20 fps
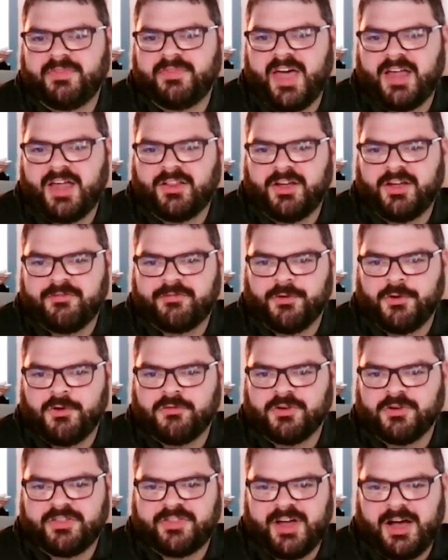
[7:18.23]
that life
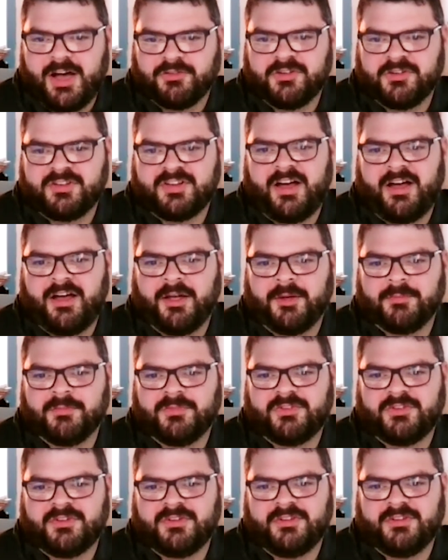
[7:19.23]
over 1,000
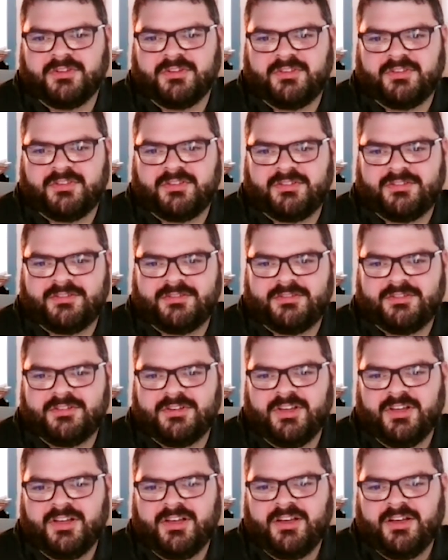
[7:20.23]
times
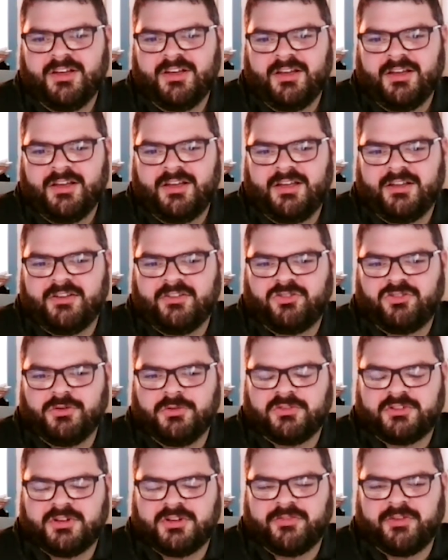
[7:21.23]
and
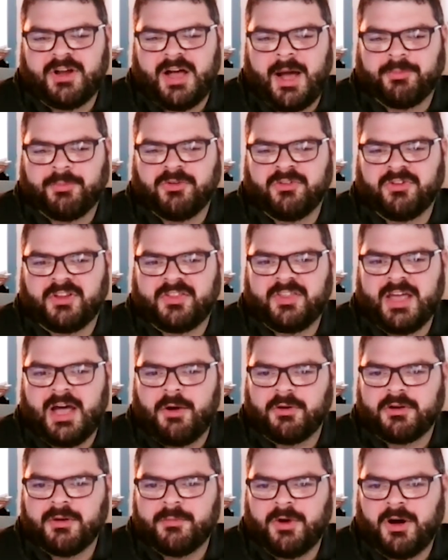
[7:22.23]
choose different options, like the
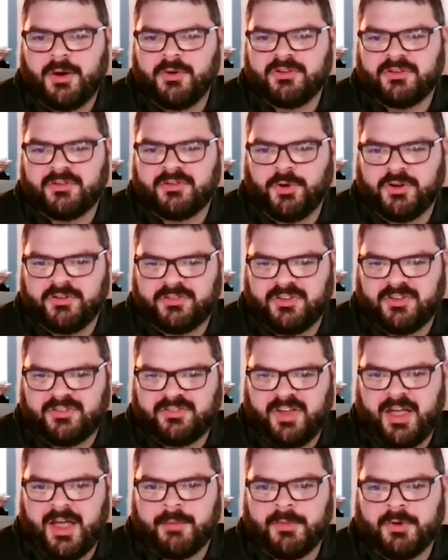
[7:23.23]
outcome always was the
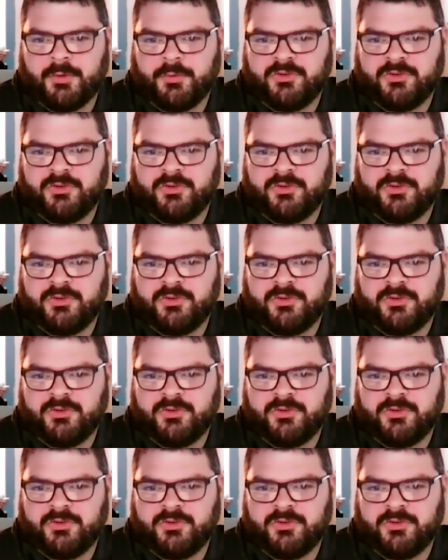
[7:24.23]
same.